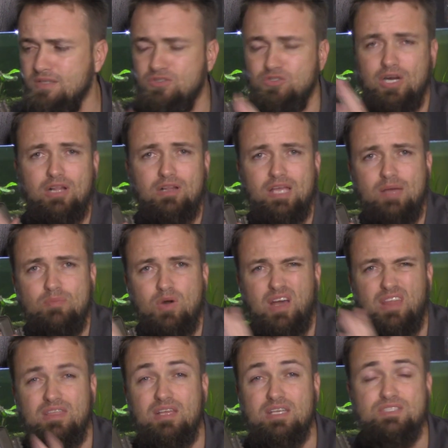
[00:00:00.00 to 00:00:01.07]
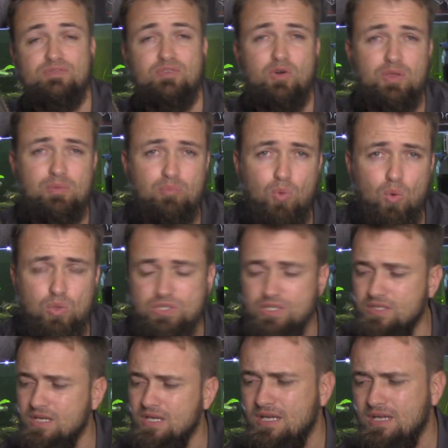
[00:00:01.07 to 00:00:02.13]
trail camera, I think it's very important